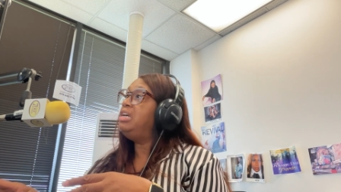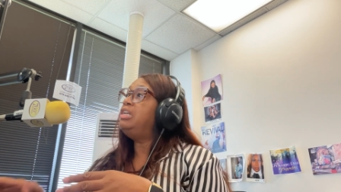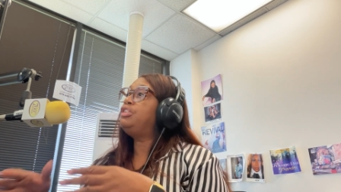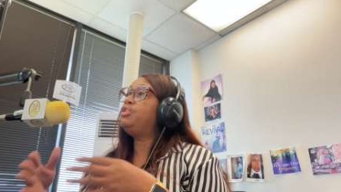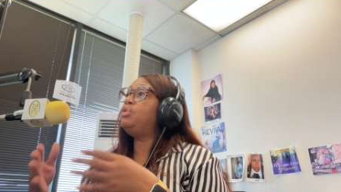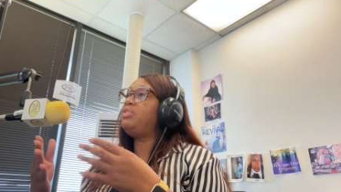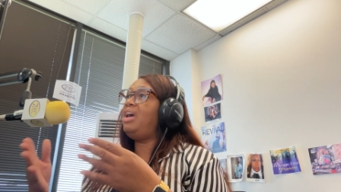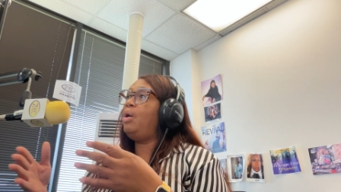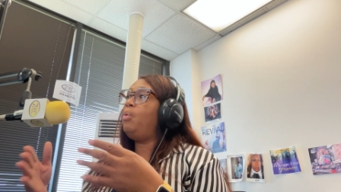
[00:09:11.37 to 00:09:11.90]

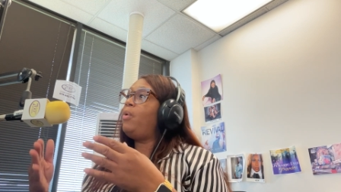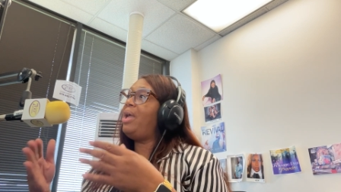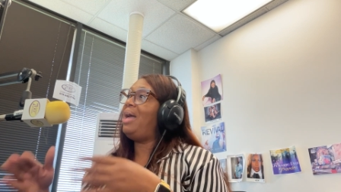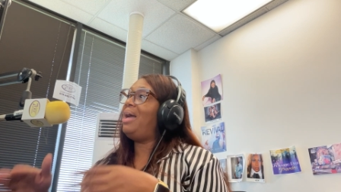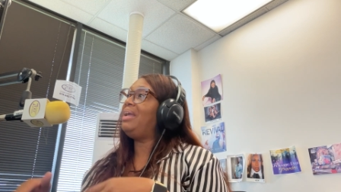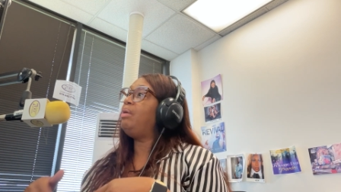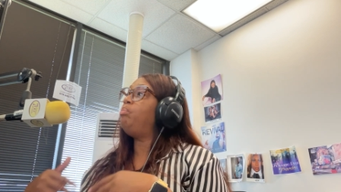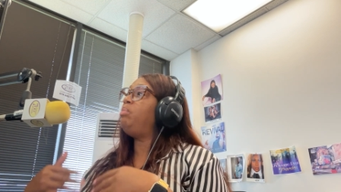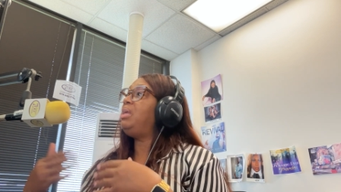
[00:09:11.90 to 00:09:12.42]
so that way
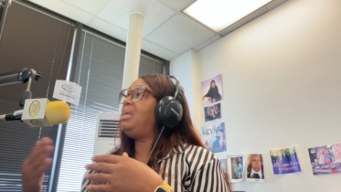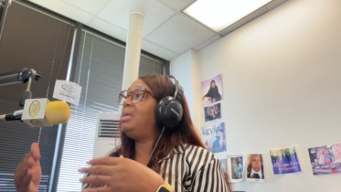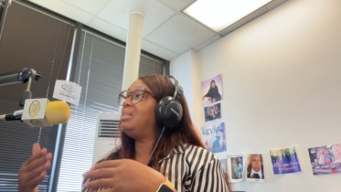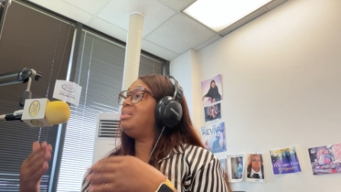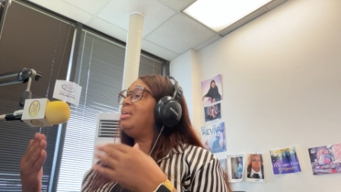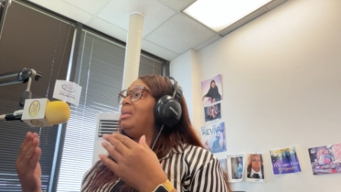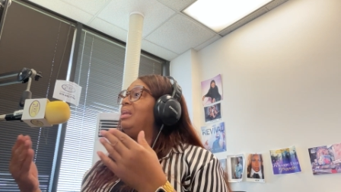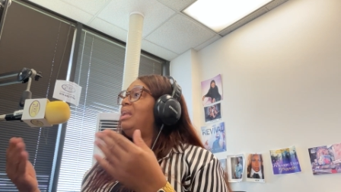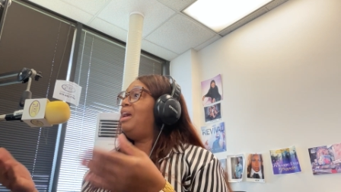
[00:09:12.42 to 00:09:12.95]
I can begin
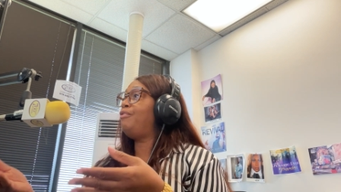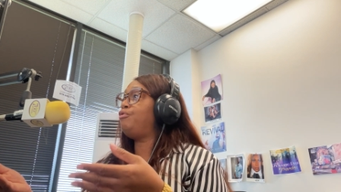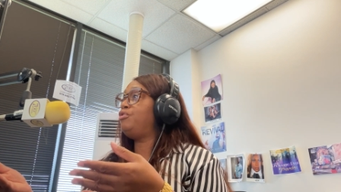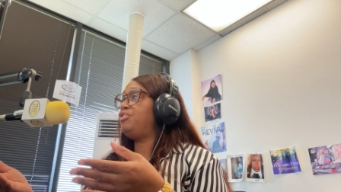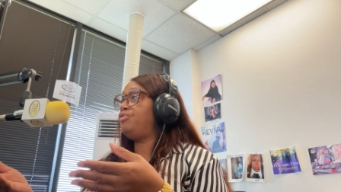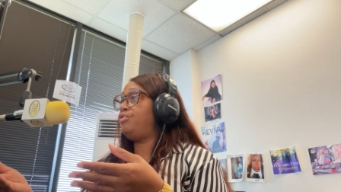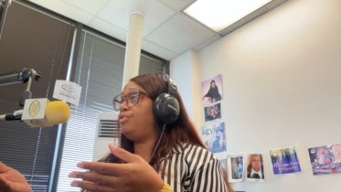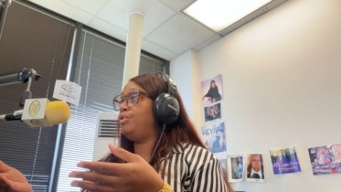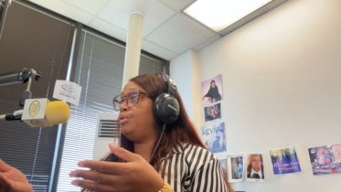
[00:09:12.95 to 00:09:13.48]
to
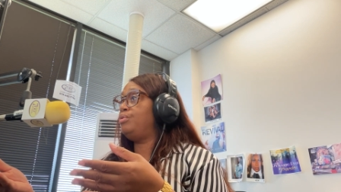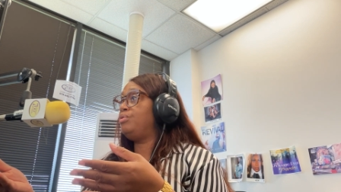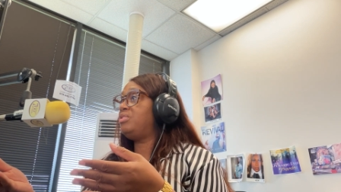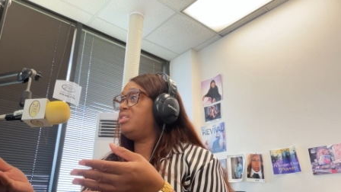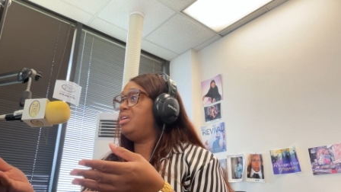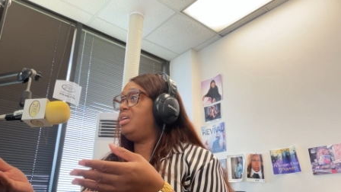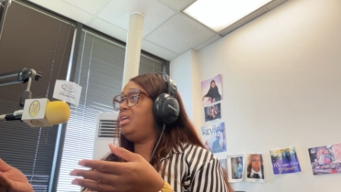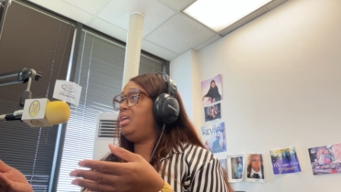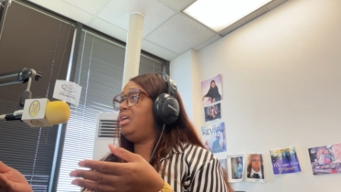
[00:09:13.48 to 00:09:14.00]
leverage those
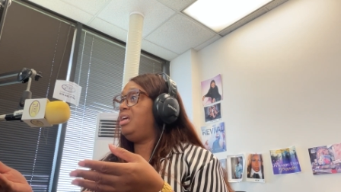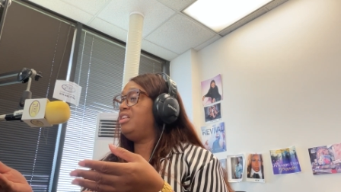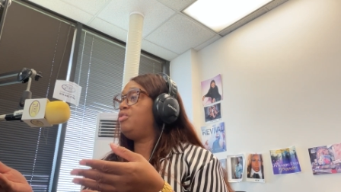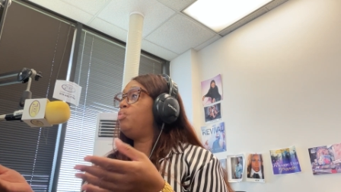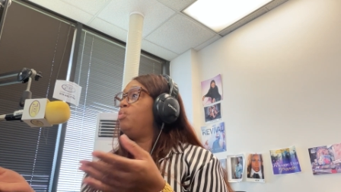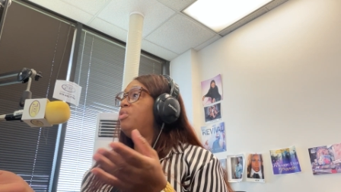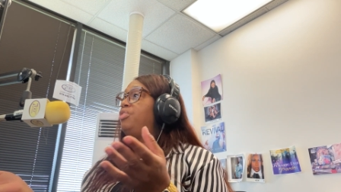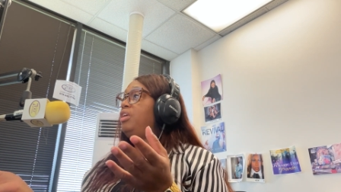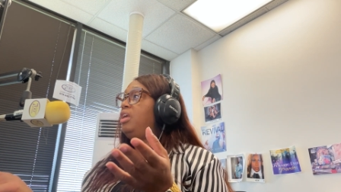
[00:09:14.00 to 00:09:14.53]
things
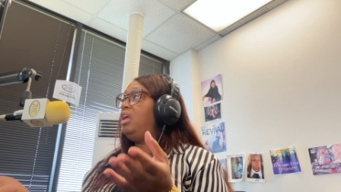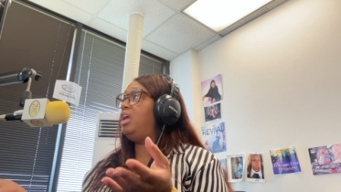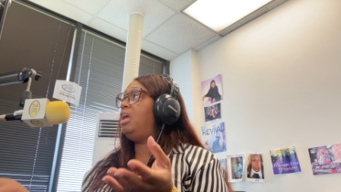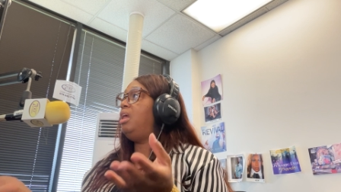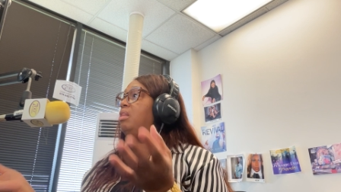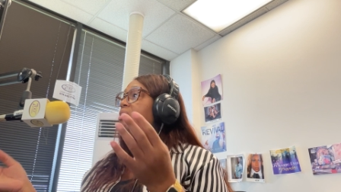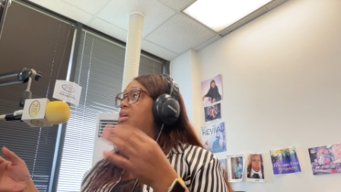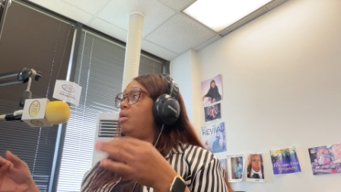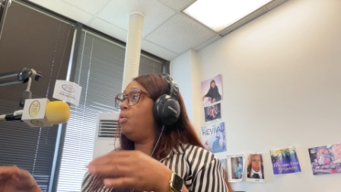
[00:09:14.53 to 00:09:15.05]

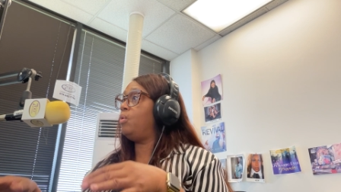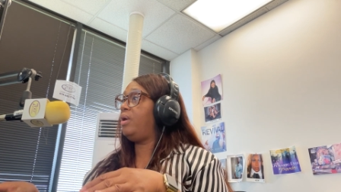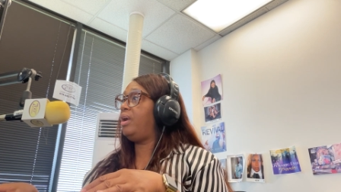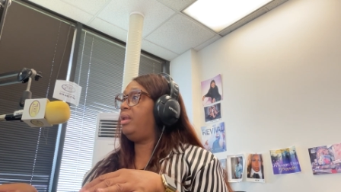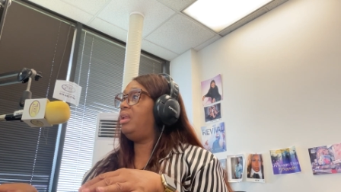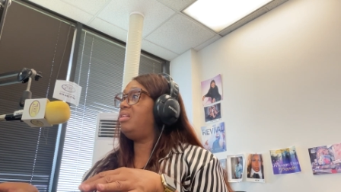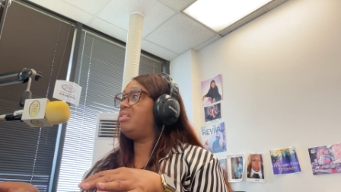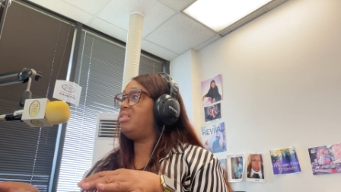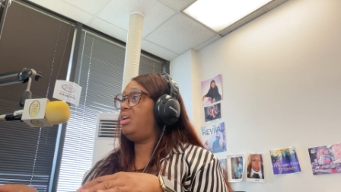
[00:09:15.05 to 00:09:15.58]
within the the
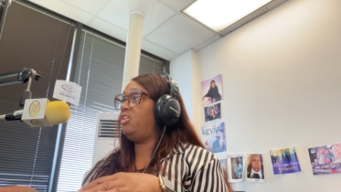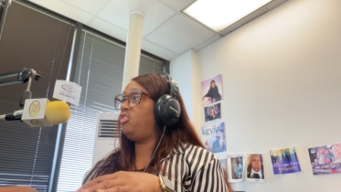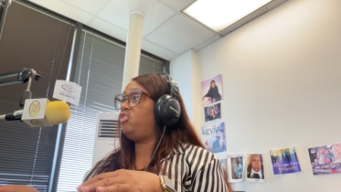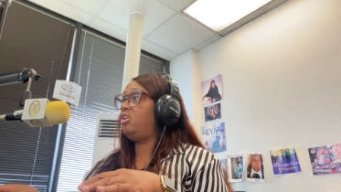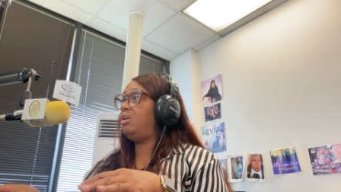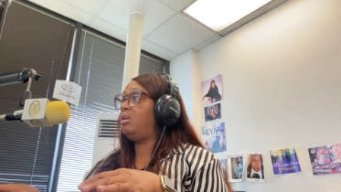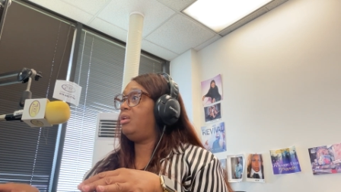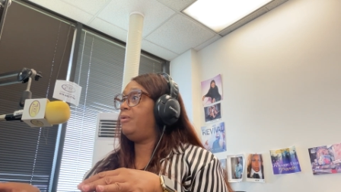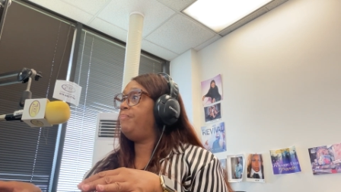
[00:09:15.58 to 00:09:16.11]

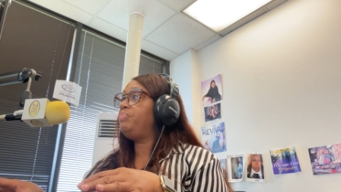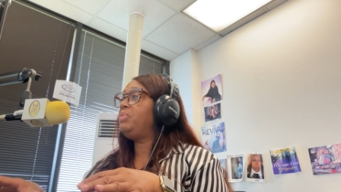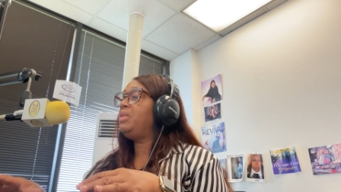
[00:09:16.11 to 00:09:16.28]
organization